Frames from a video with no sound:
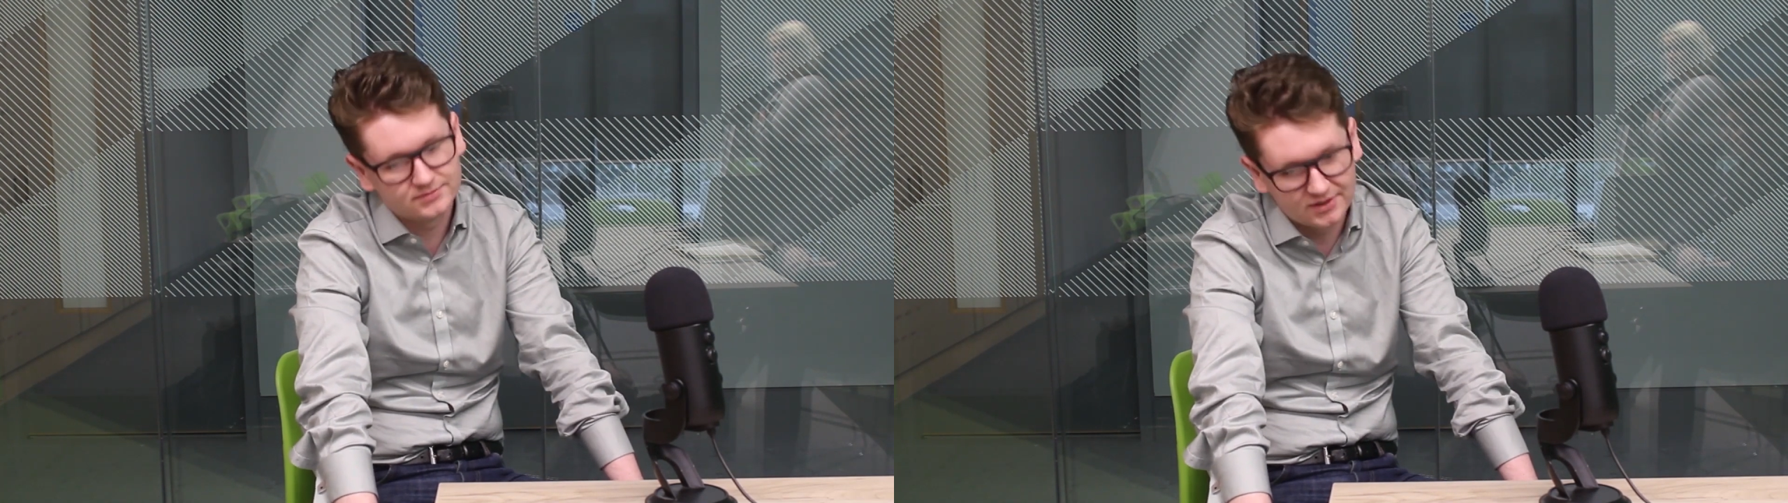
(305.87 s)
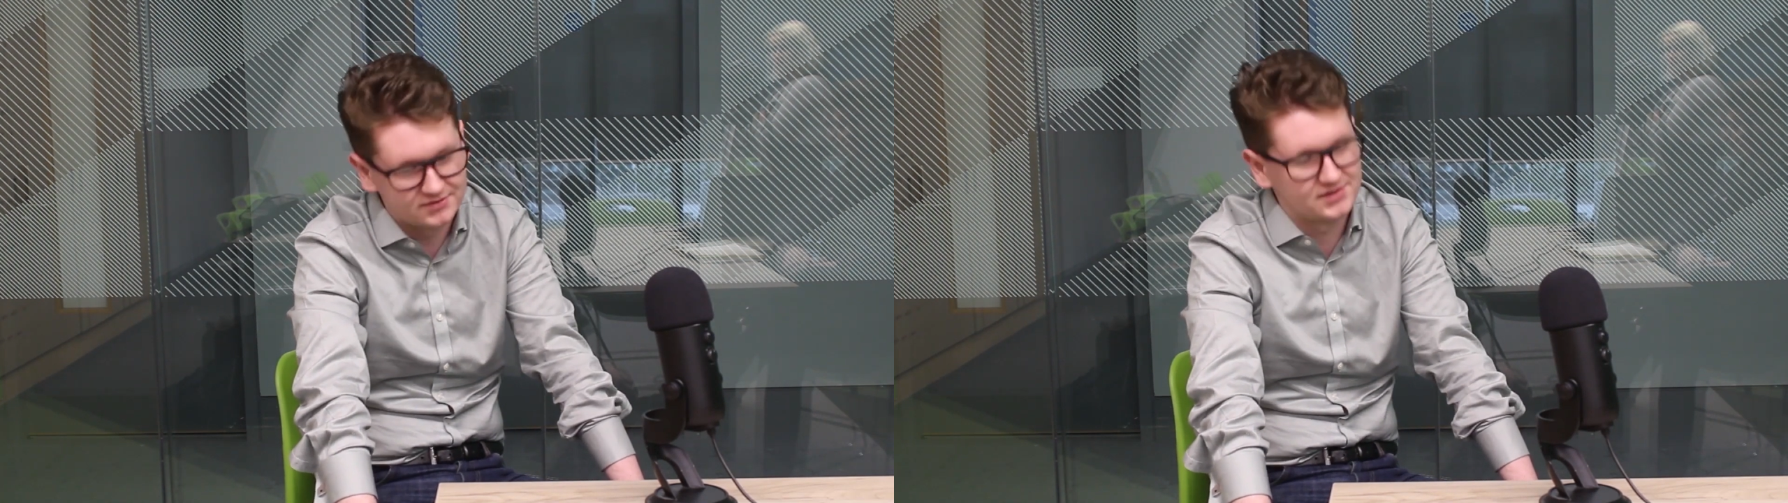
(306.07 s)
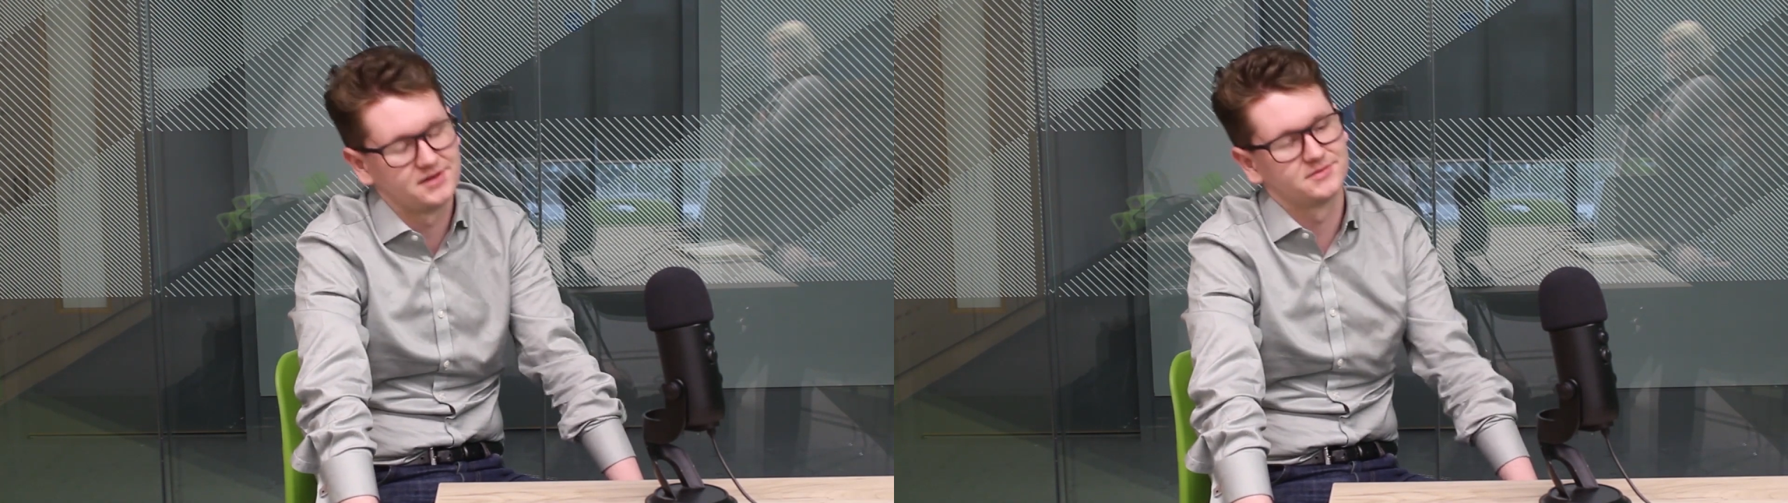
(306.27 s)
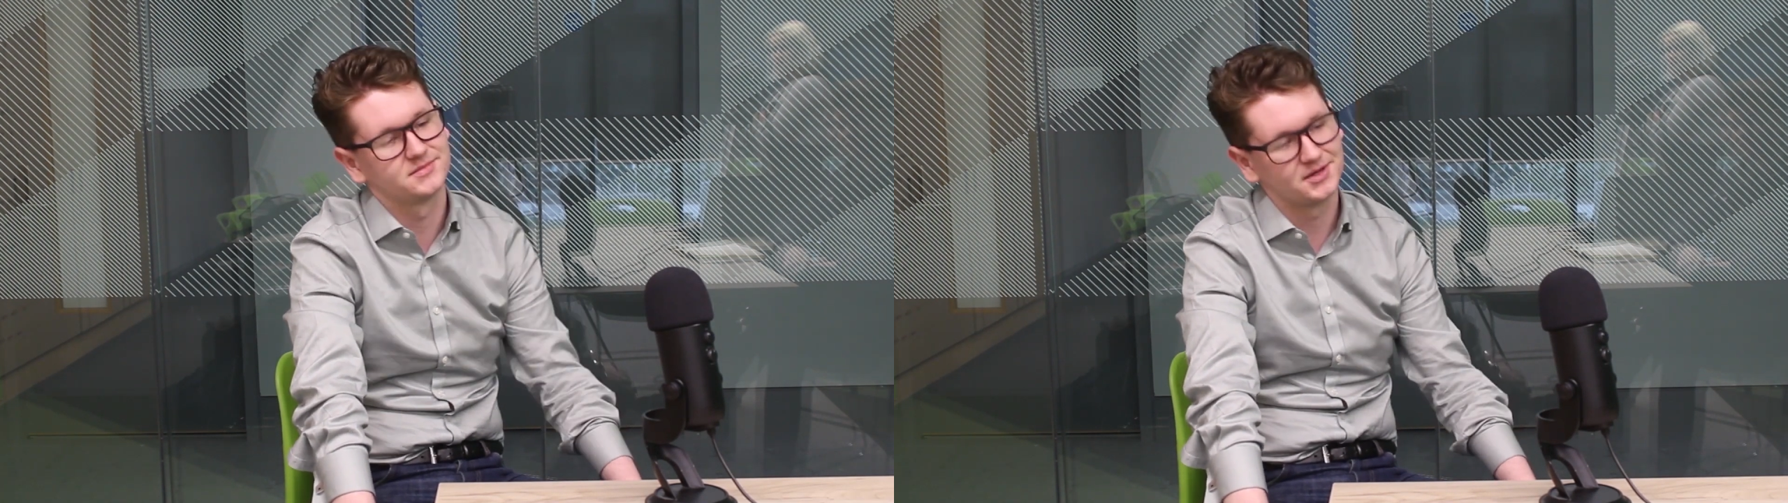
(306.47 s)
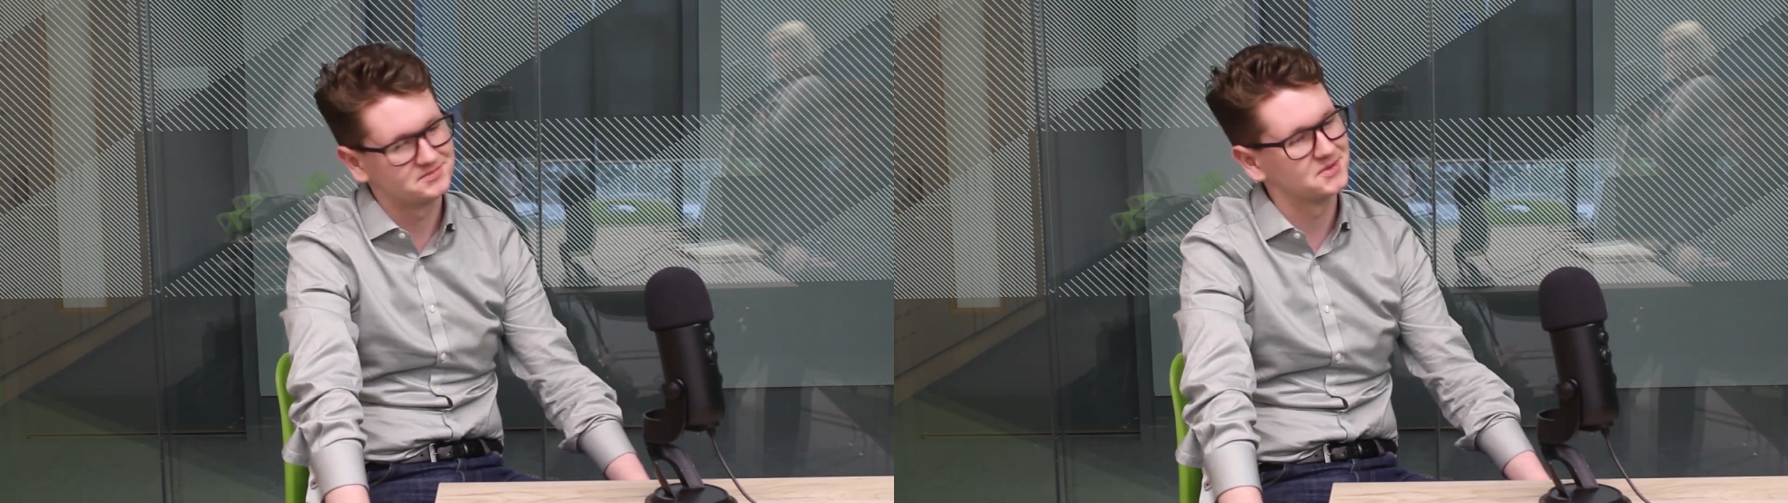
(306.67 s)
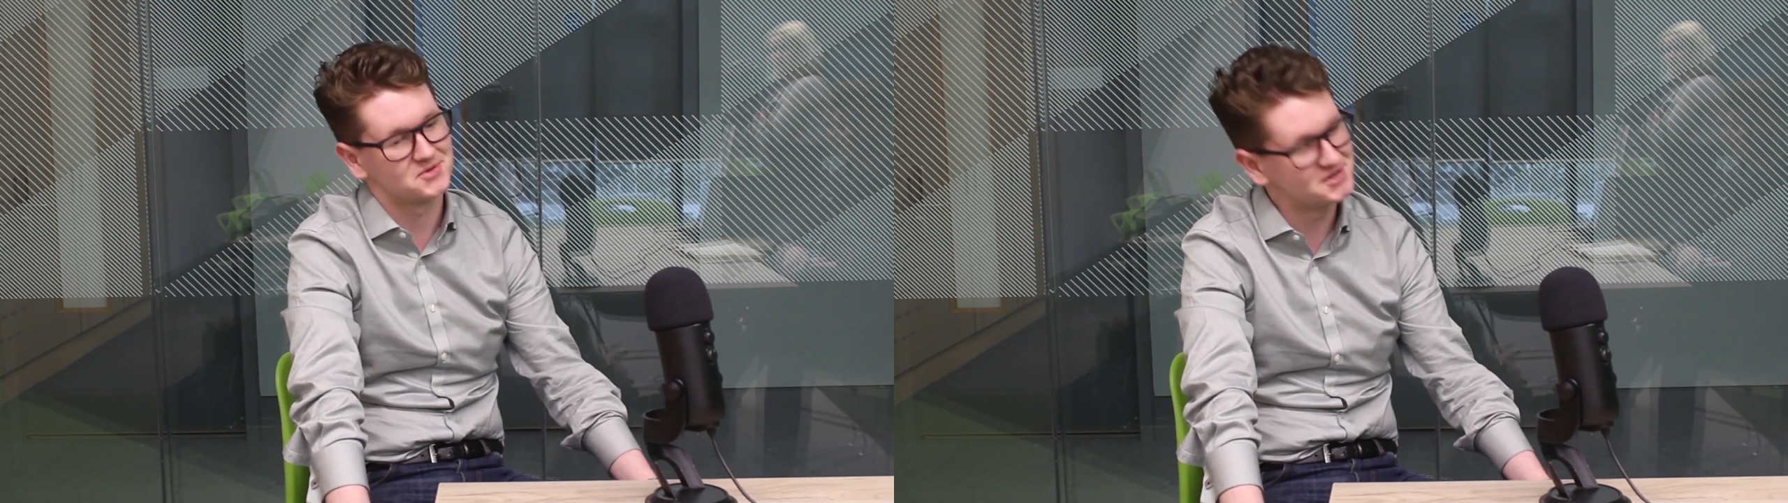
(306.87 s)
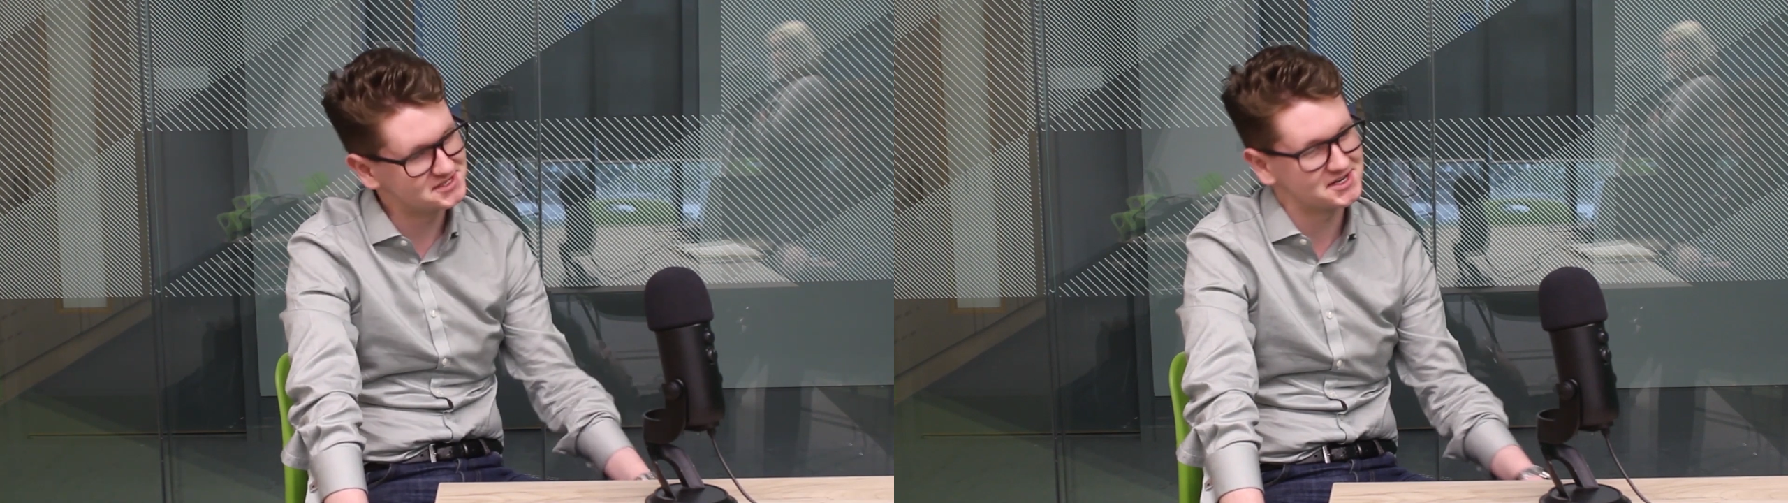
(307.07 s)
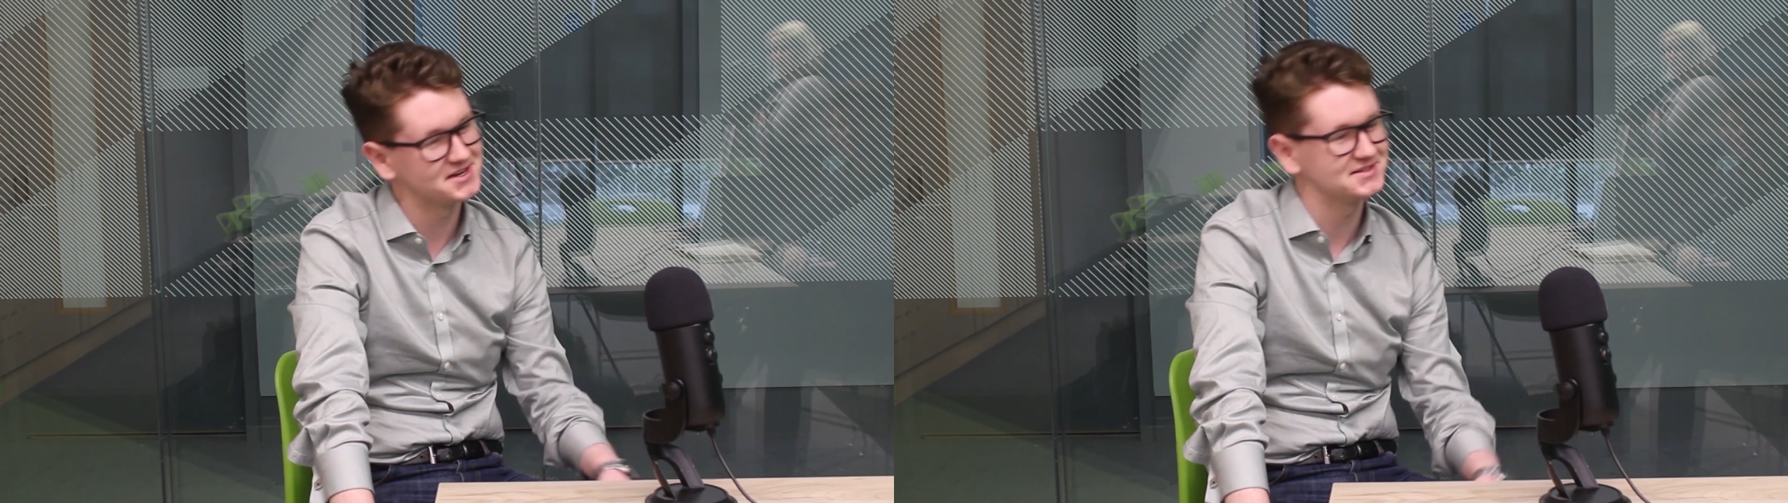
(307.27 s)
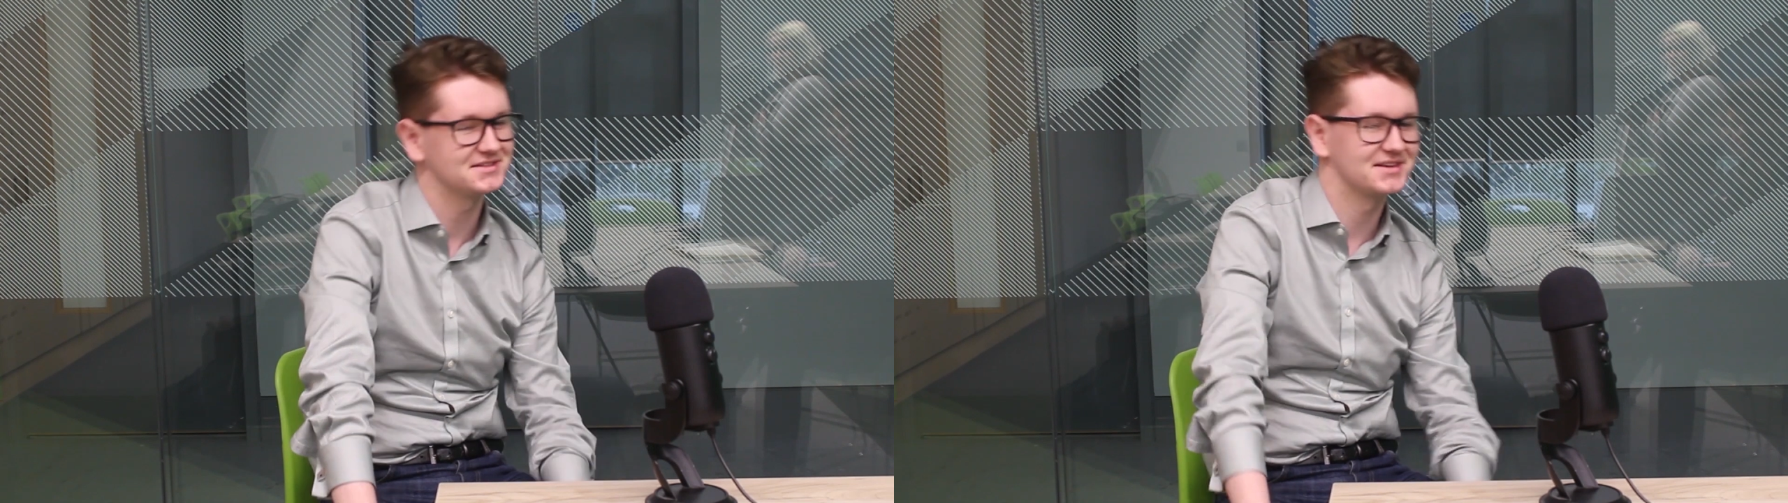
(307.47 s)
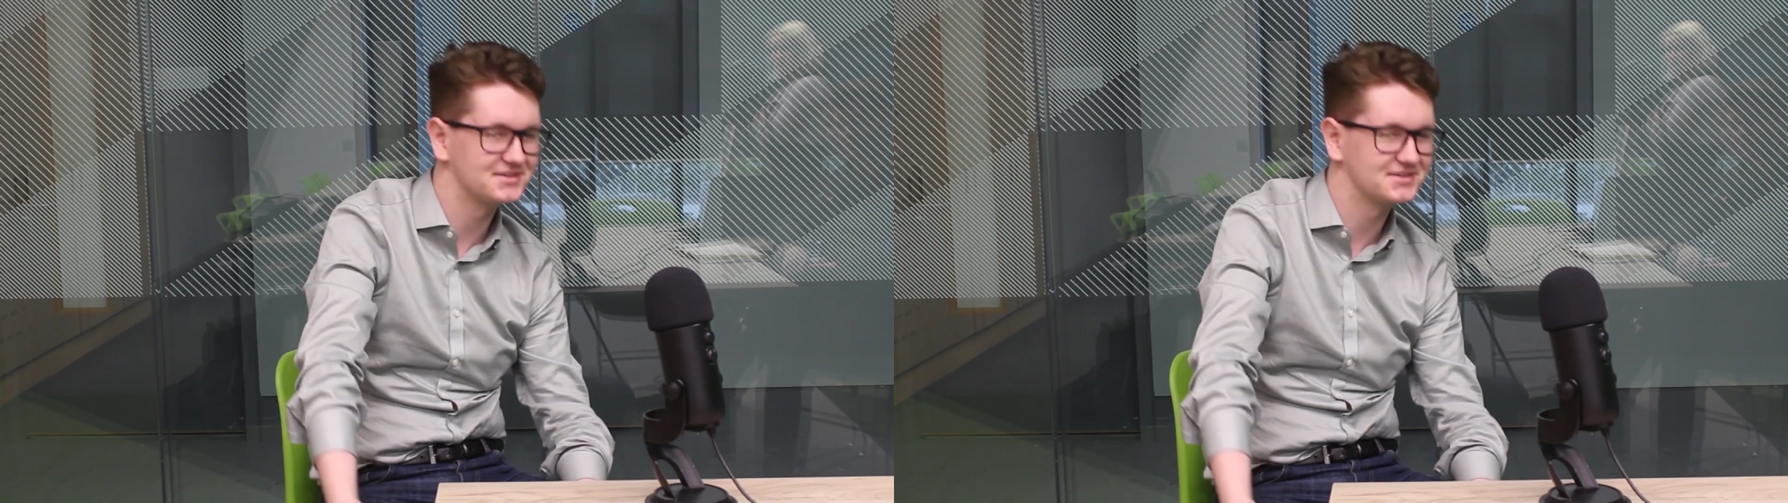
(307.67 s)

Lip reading: Obviously I'd appreciate